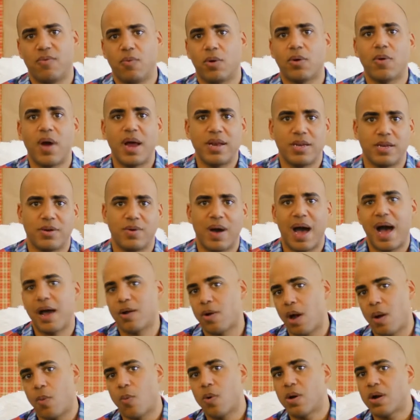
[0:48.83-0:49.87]
What do I do? How do
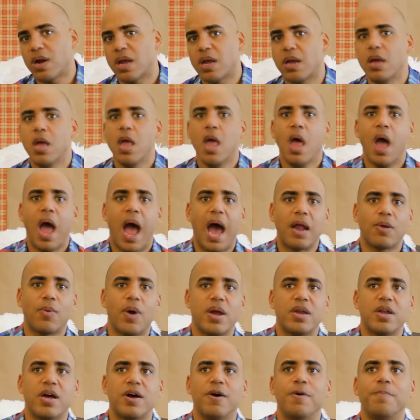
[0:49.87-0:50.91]
I work it? How do
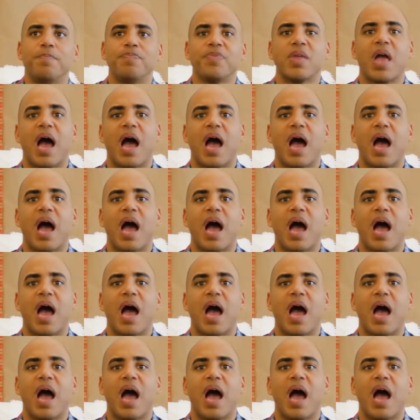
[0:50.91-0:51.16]
I know?